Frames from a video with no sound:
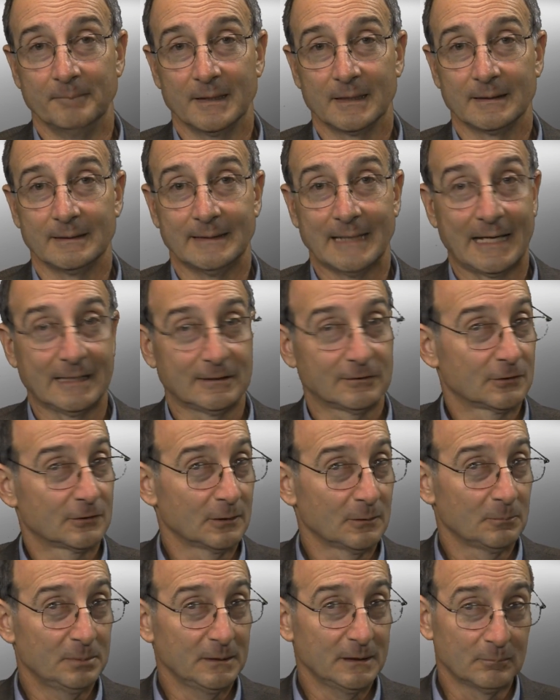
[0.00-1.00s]
that's going to
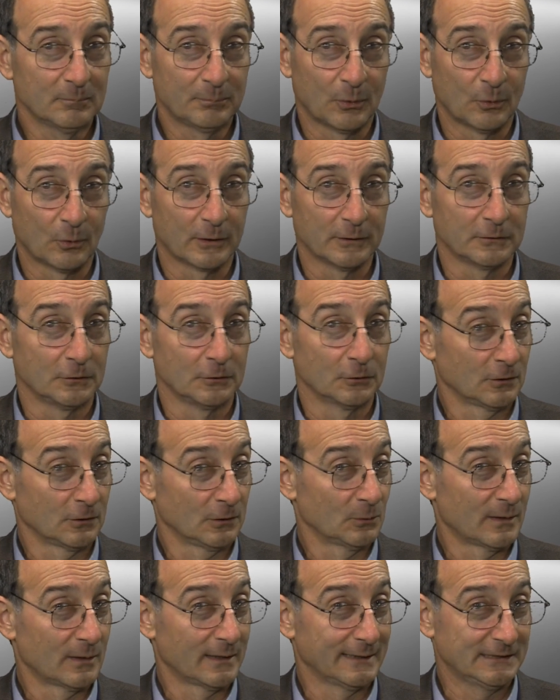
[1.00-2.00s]
be important. You're going to
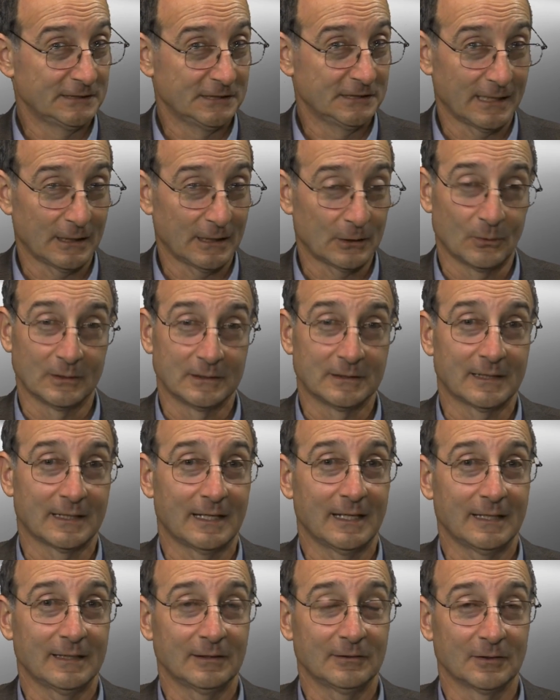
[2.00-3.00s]
want to check what
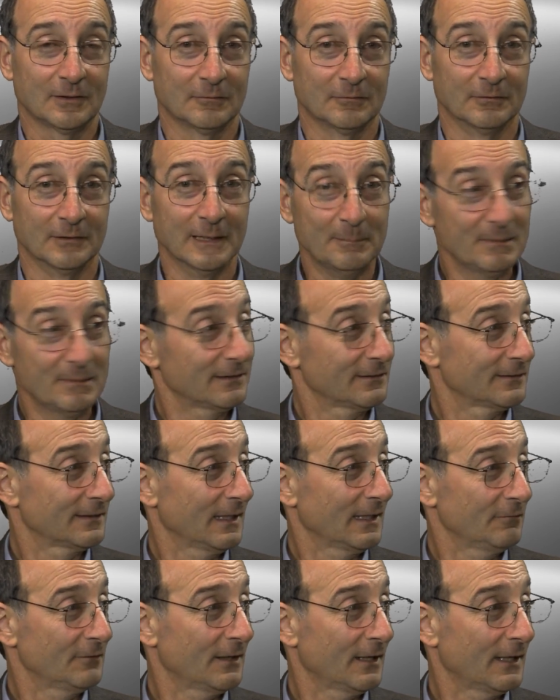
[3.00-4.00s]
kinds of limits
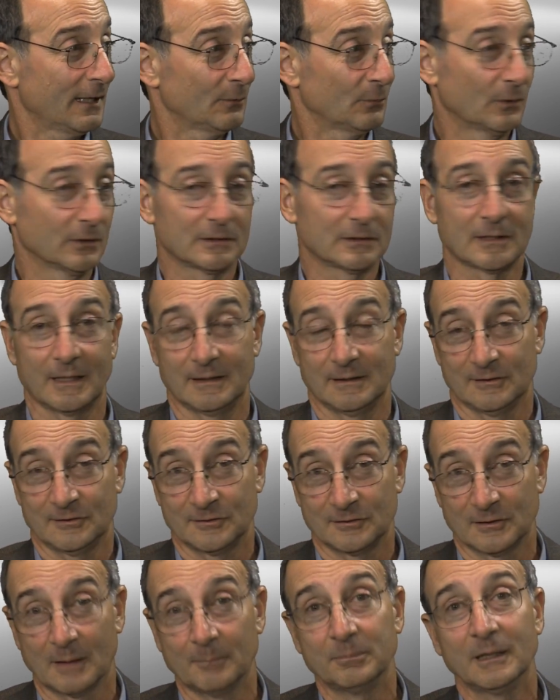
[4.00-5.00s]
they've got, what kind of
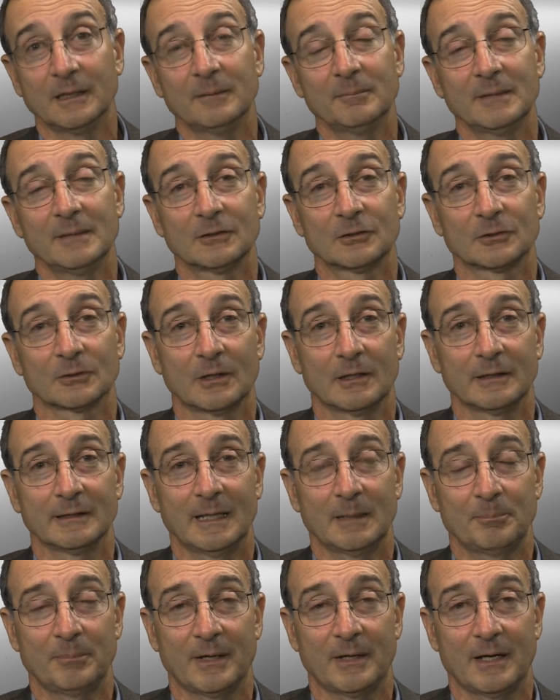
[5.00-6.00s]
sub-limits are on
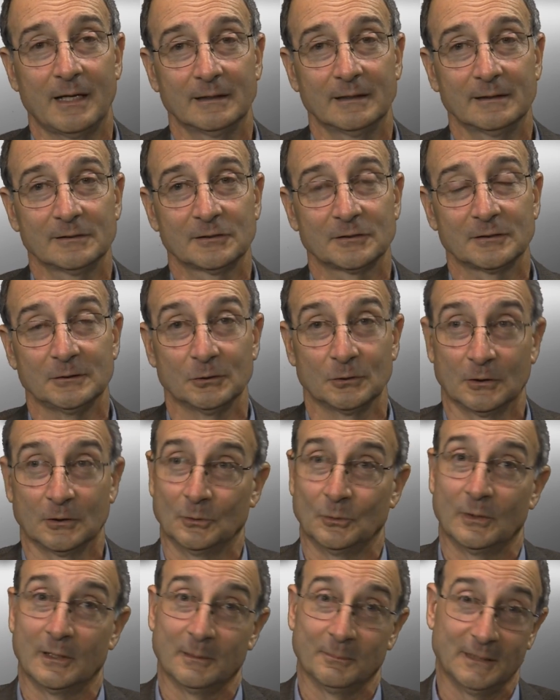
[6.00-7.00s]
that policy. You're going to
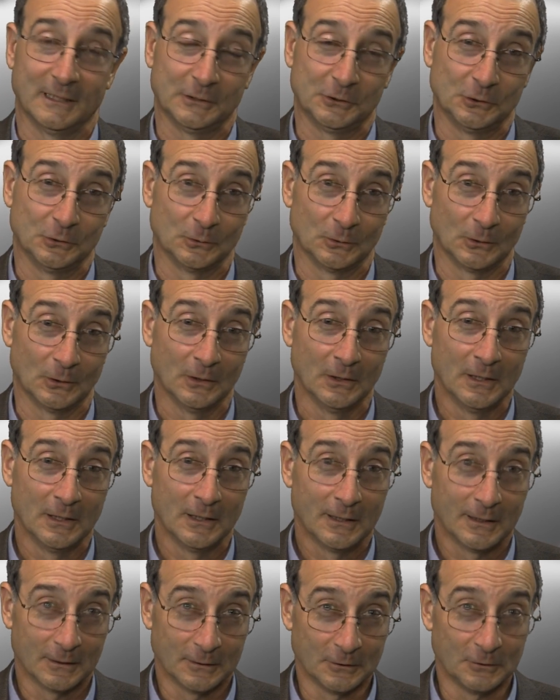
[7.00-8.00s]
want to make sure
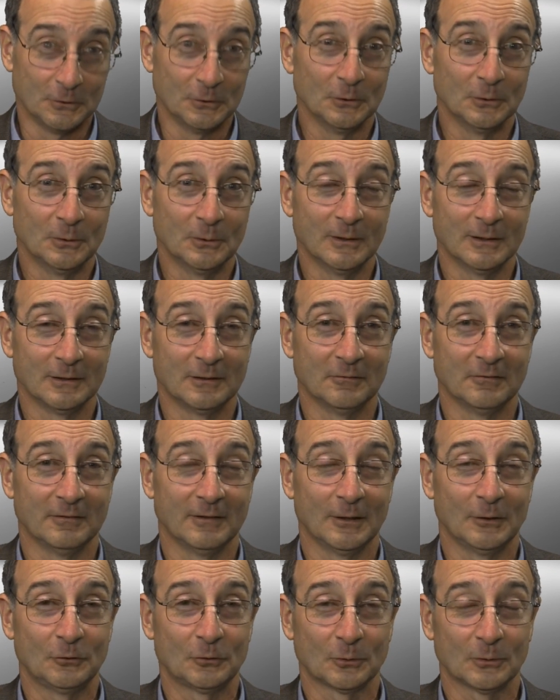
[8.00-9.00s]
you
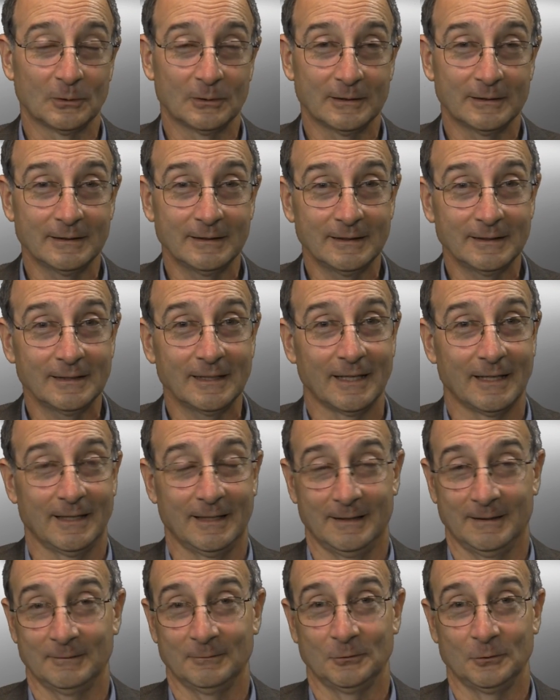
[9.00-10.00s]
individually
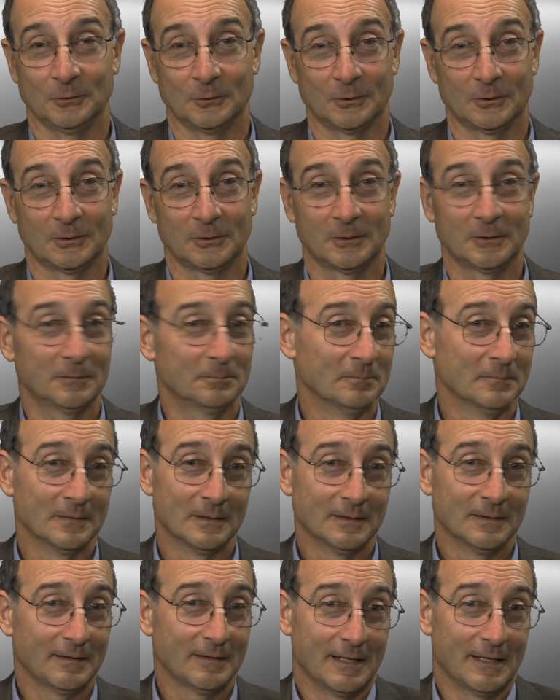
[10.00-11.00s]
and your
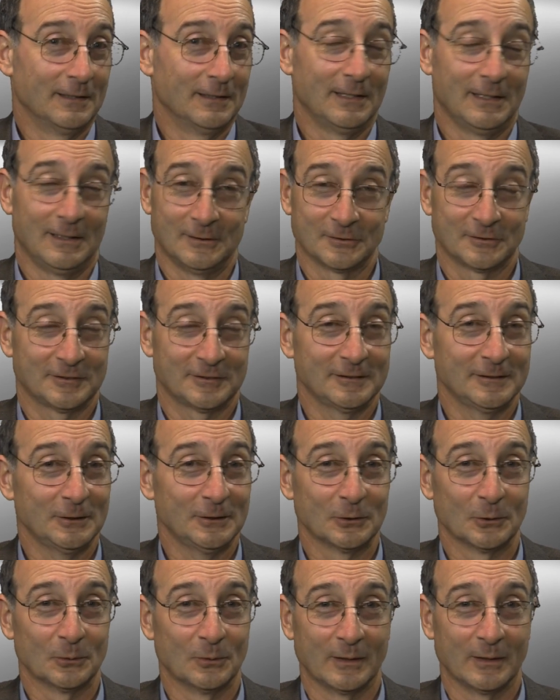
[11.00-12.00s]
LLC
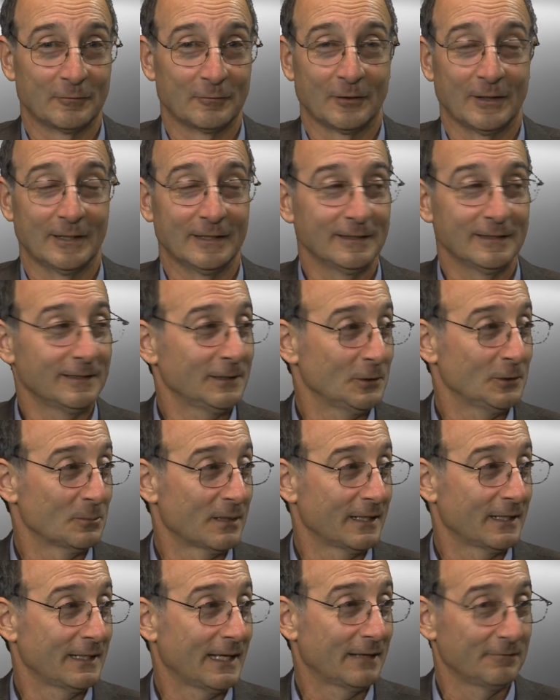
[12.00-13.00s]
or whatever entity you
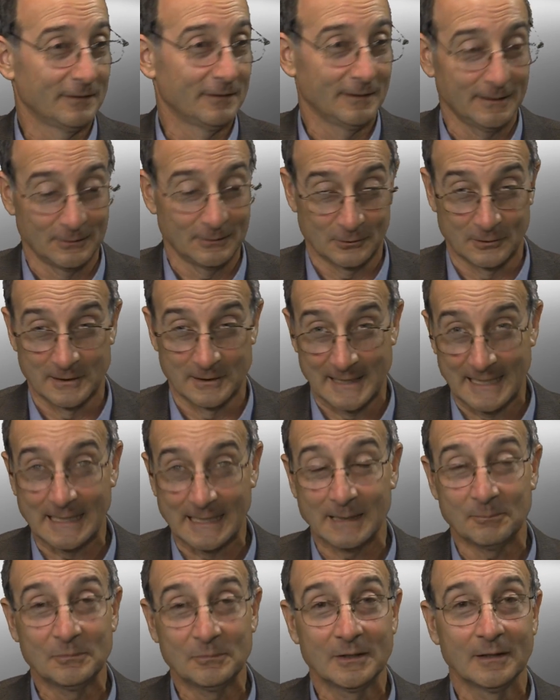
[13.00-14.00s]
might have it in are
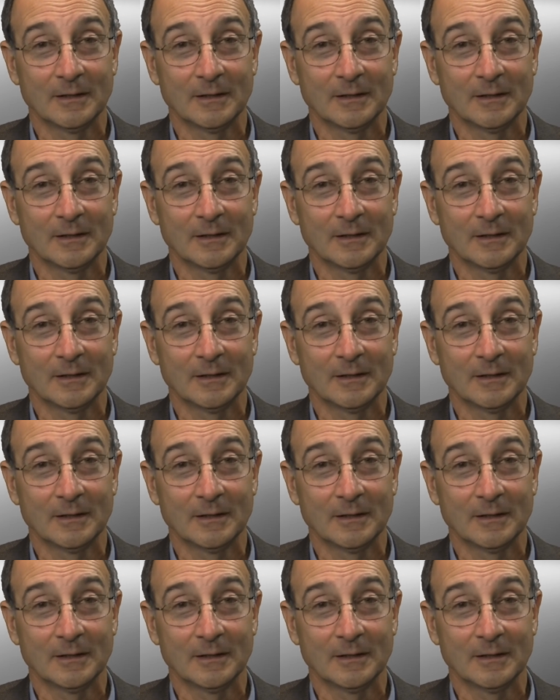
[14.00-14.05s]
named